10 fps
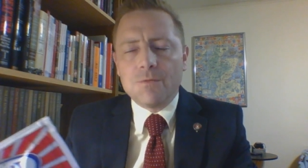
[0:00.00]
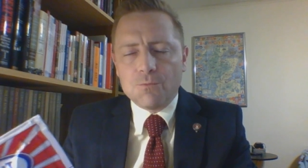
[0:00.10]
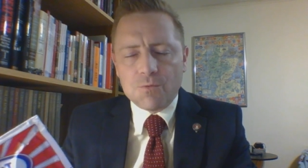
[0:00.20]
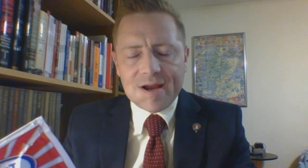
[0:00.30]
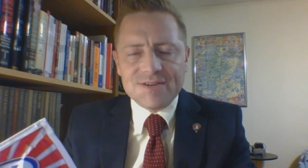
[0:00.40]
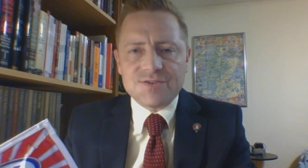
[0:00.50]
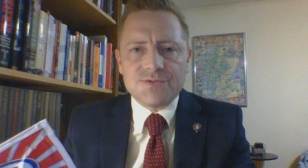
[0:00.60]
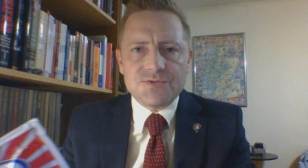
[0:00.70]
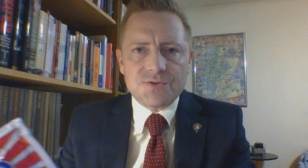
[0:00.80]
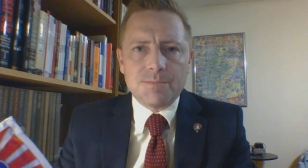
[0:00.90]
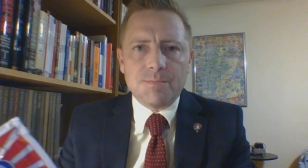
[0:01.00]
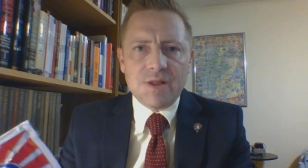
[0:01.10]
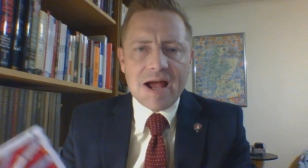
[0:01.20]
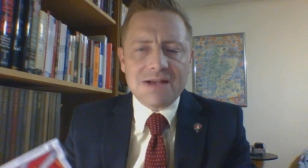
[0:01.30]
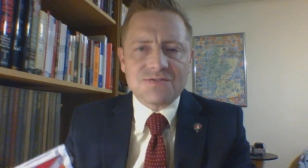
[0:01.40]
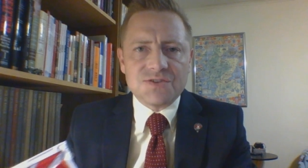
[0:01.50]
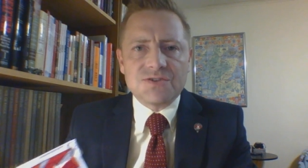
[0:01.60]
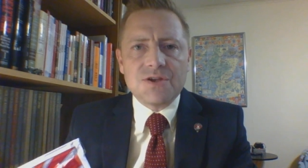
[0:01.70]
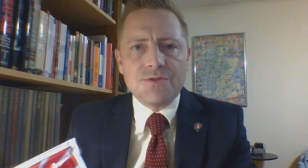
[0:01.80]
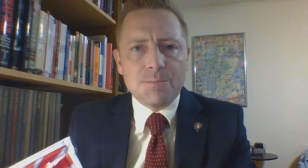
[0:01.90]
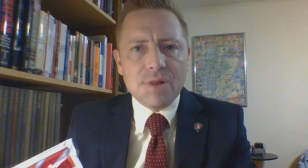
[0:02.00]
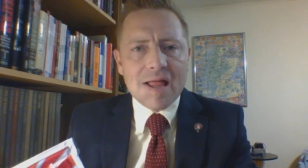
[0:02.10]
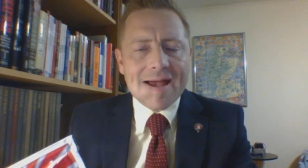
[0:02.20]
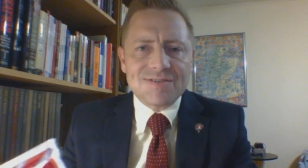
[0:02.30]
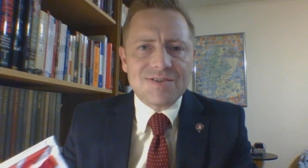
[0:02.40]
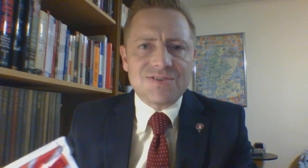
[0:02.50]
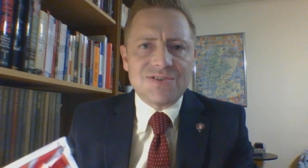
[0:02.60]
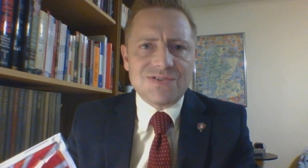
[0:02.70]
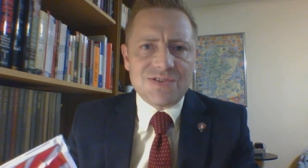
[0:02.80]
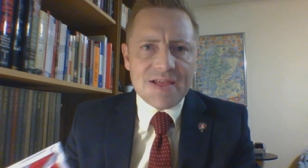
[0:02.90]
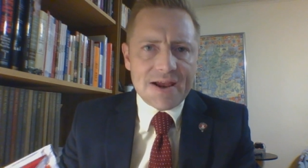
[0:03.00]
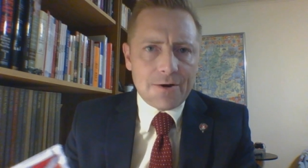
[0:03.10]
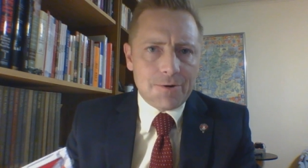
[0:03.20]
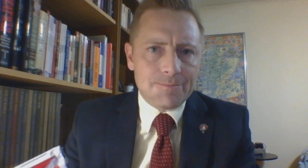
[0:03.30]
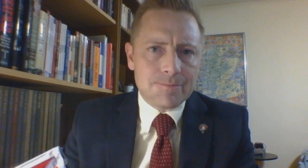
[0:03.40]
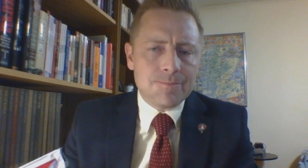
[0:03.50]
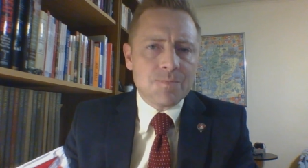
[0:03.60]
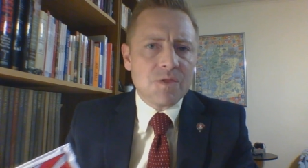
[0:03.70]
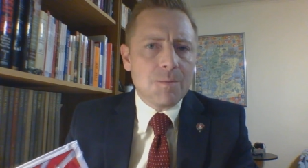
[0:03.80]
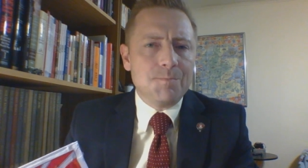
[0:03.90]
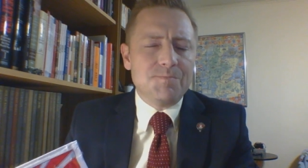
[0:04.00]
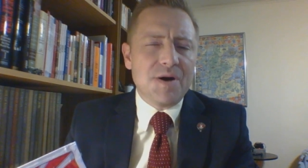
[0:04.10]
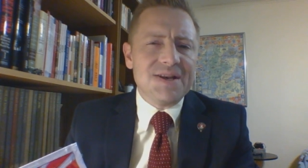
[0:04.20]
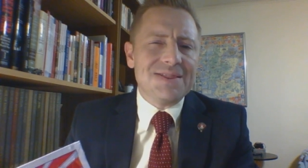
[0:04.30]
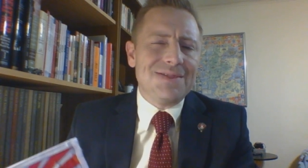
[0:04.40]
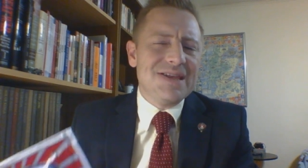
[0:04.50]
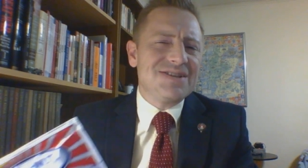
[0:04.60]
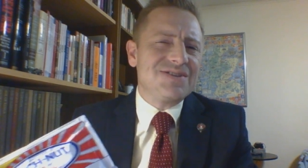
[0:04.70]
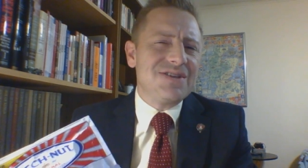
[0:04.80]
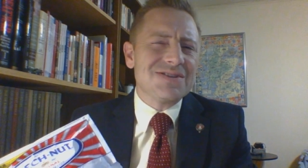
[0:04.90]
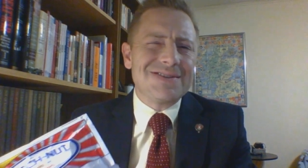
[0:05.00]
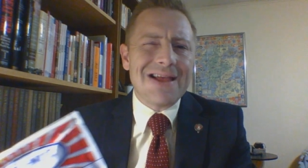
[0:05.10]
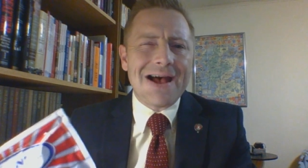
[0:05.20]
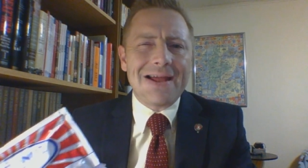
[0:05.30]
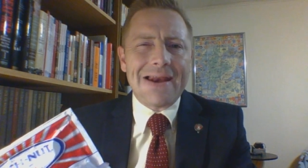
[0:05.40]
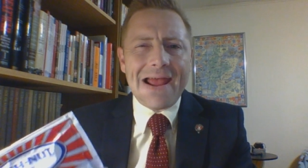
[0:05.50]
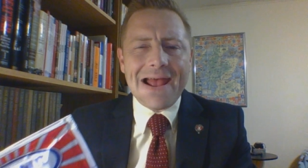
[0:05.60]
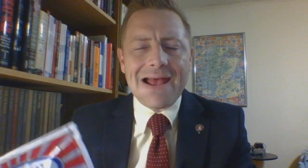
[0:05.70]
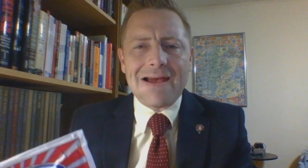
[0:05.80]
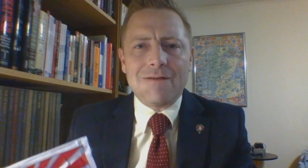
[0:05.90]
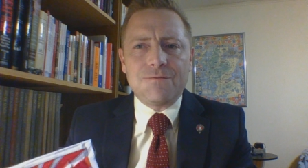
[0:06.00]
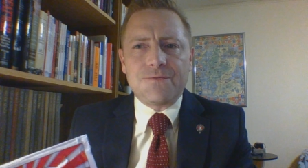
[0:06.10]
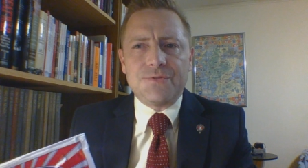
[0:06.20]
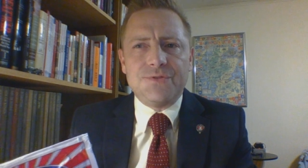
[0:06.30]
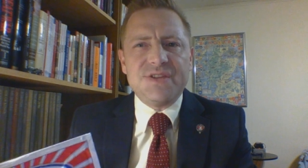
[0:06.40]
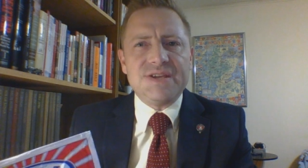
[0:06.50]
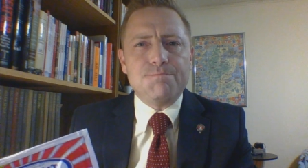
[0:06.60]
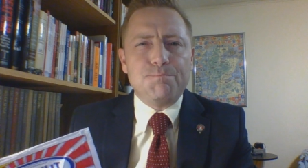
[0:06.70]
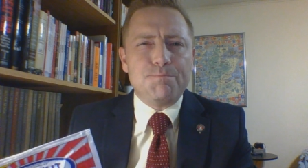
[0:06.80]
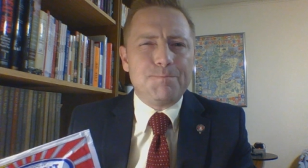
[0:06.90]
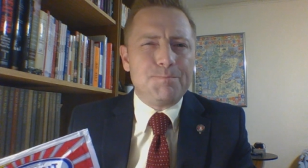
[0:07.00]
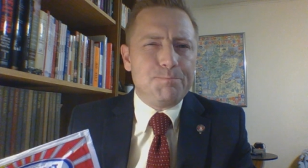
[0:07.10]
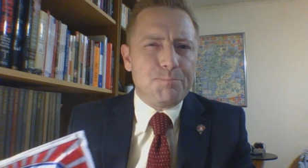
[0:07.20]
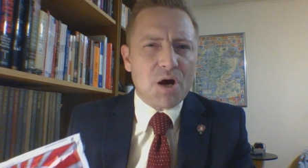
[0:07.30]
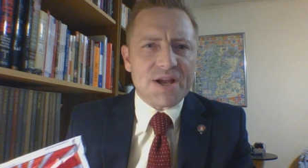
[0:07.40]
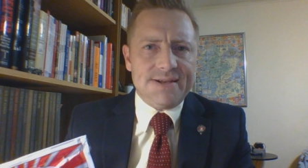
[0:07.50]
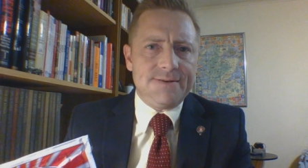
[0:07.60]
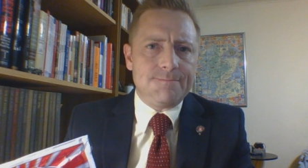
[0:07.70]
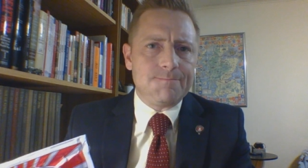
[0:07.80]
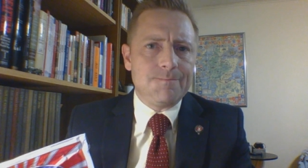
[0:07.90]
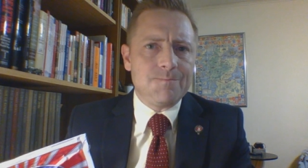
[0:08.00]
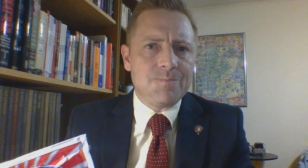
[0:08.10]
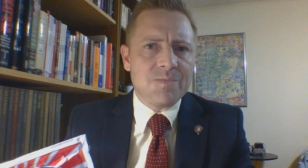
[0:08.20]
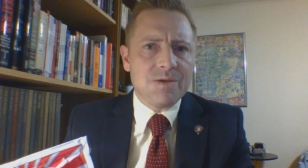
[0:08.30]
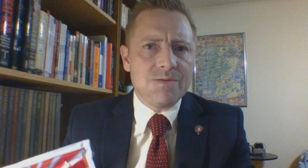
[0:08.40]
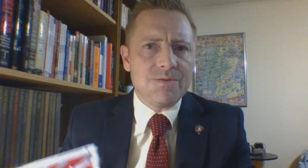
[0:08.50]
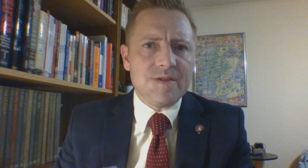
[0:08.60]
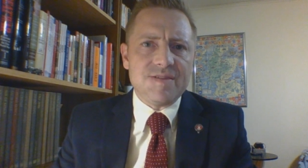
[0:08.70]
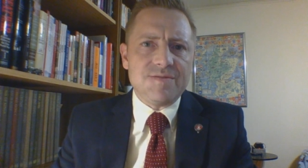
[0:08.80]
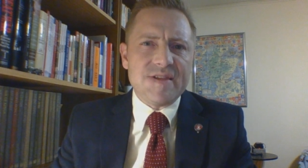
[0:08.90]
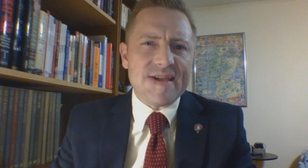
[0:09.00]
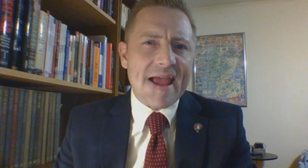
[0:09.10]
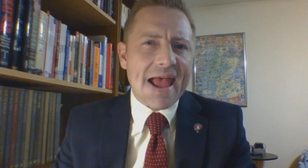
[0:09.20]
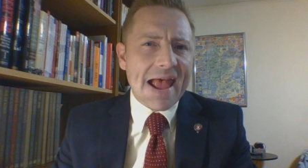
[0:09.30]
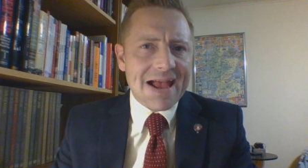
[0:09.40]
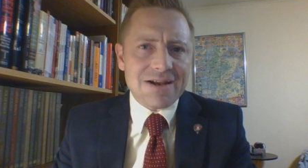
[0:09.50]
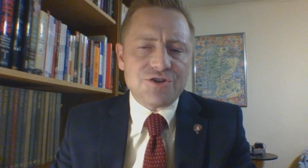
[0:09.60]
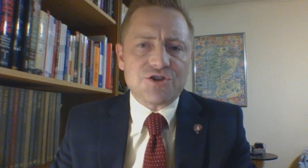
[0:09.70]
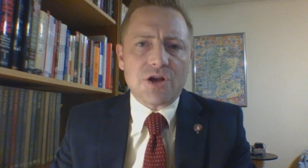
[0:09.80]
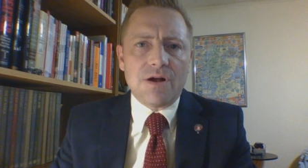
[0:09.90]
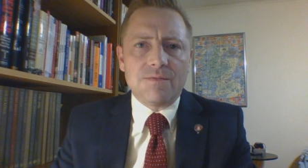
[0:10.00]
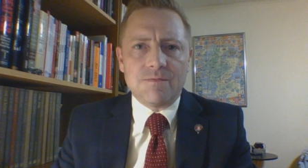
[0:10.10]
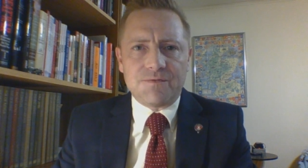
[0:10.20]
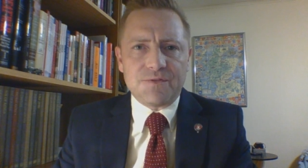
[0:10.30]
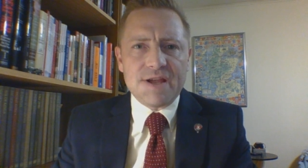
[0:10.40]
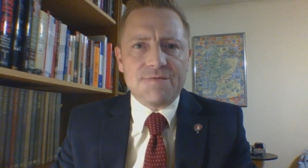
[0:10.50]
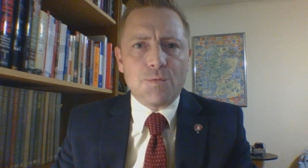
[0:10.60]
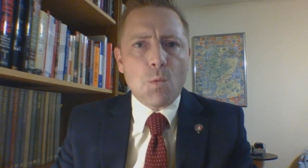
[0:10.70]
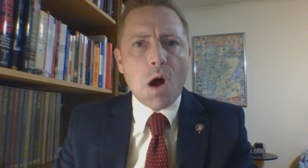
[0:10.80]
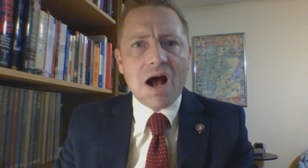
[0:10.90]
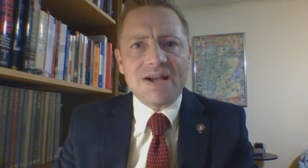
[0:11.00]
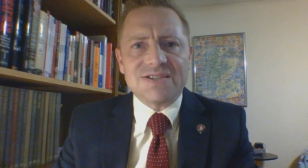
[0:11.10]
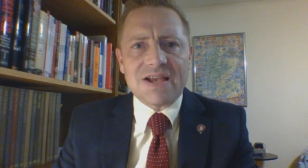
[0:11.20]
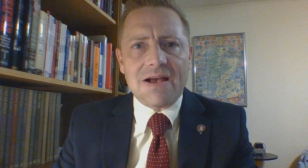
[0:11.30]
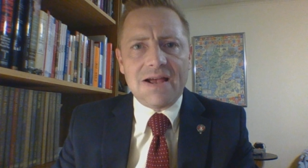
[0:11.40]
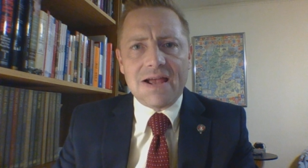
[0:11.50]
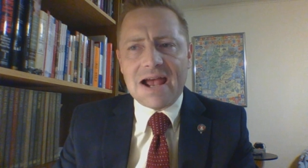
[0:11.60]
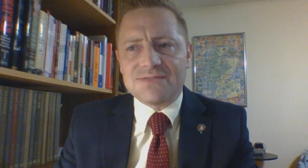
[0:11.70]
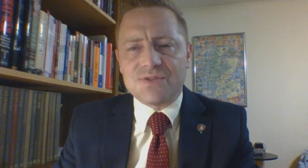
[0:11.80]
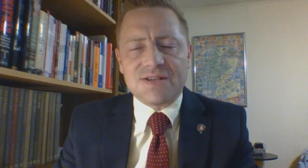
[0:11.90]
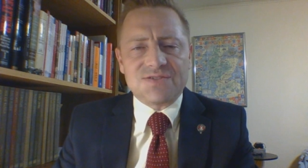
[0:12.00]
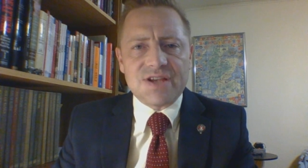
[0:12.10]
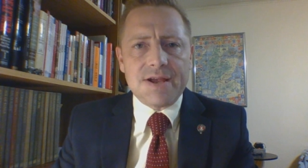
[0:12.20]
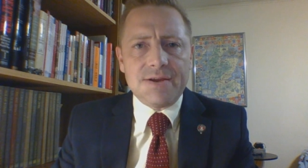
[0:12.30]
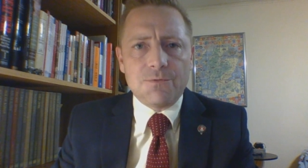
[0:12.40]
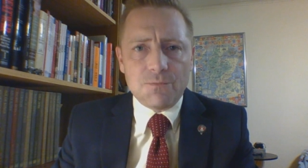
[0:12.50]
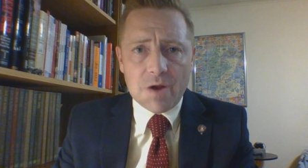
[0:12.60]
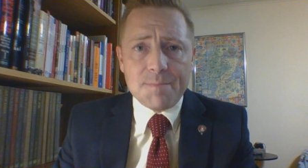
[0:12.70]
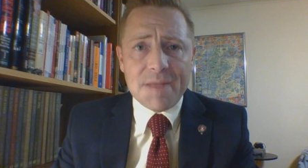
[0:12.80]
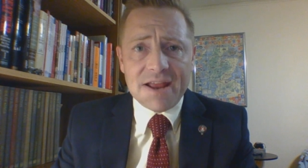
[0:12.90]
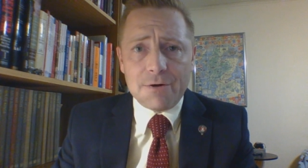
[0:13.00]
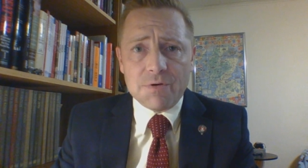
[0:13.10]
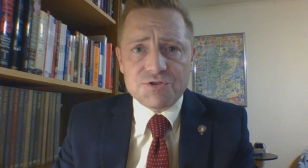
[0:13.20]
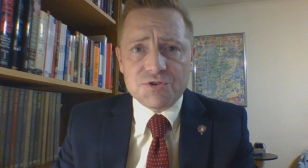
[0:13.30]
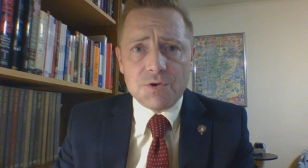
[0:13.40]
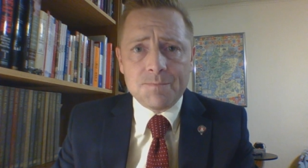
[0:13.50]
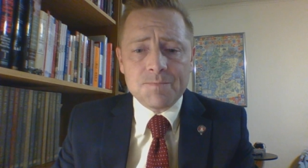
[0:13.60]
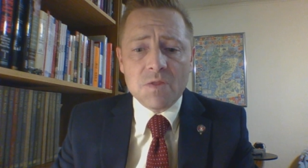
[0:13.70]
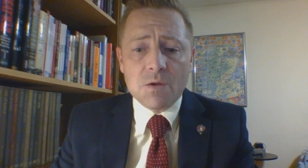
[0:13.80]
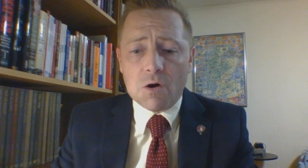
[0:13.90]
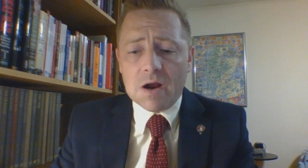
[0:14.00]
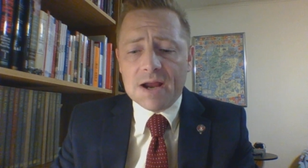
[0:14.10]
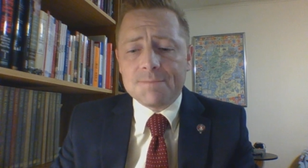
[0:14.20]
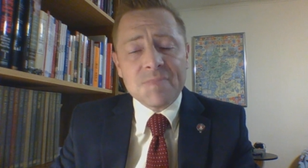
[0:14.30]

Raisins, molasses. The molasses is there, but this does not have the bite, the, the edge flavor-wise as, let's say, Red Man Original, all right?